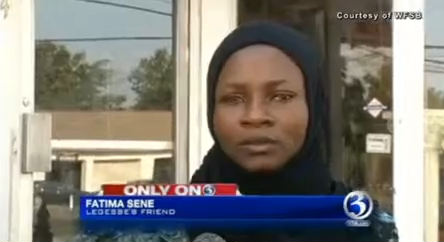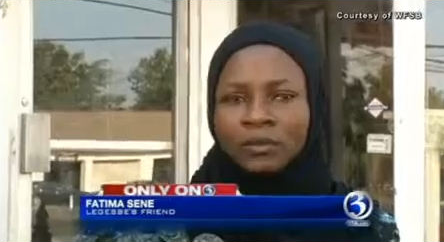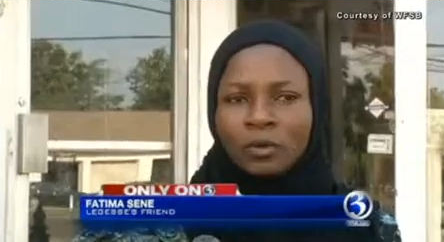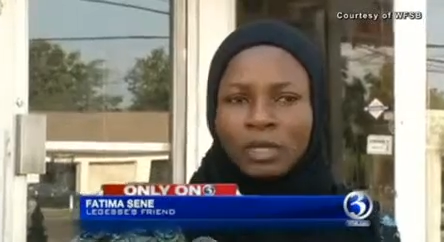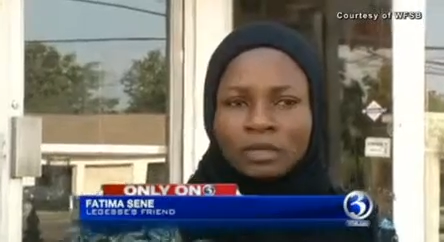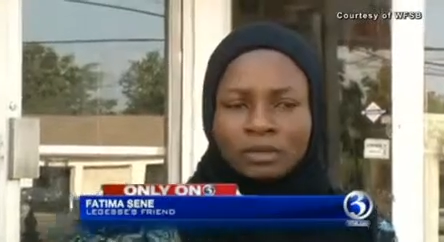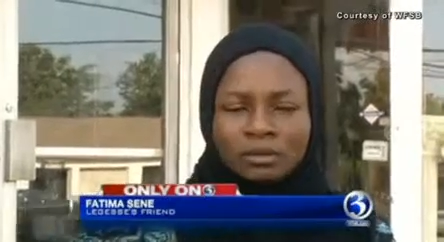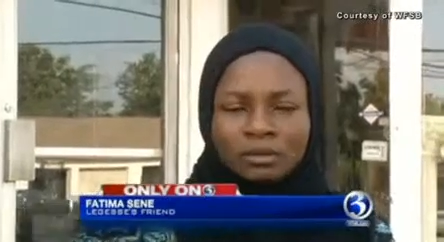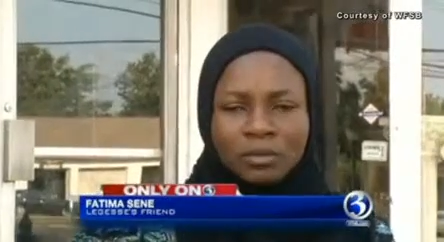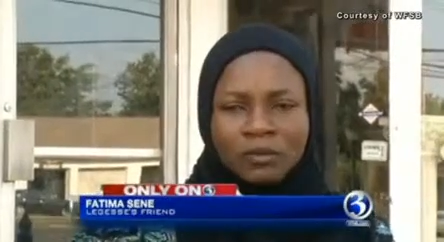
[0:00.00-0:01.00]
for when
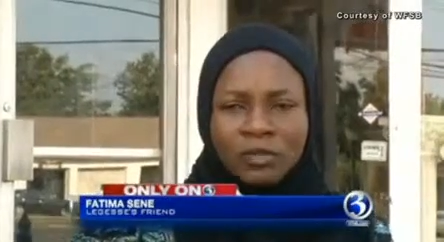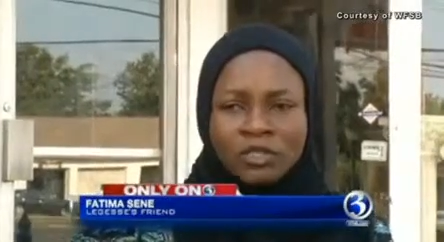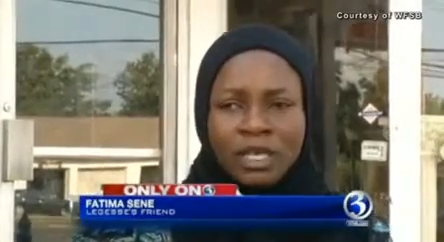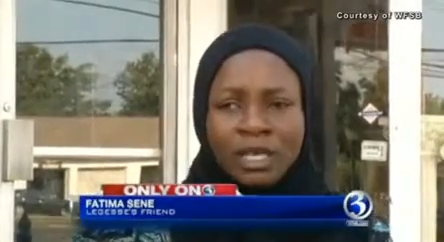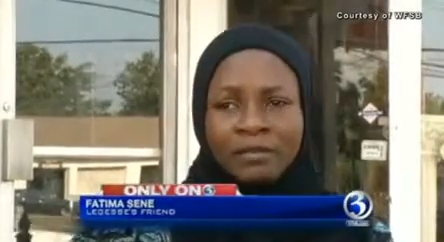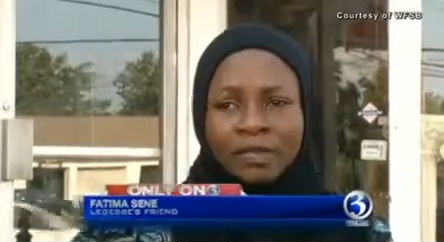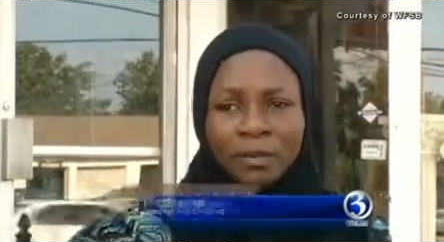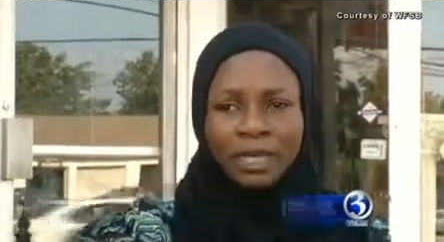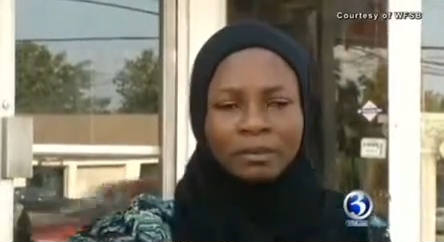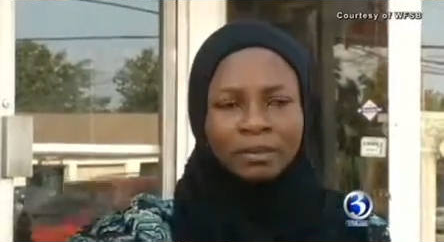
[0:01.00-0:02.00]
before she had the
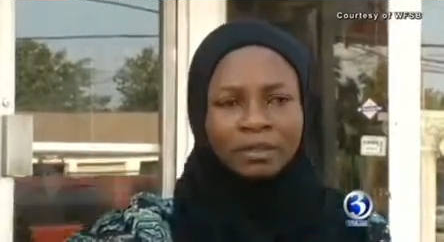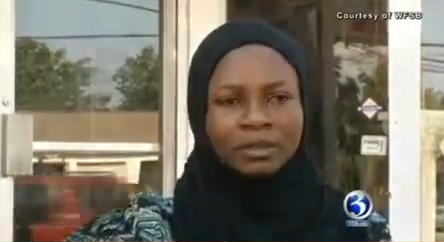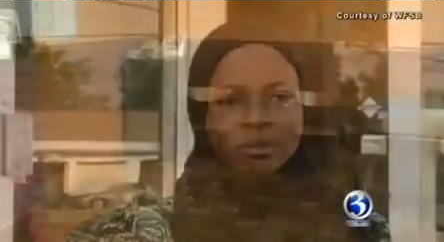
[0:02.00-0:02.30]
baby.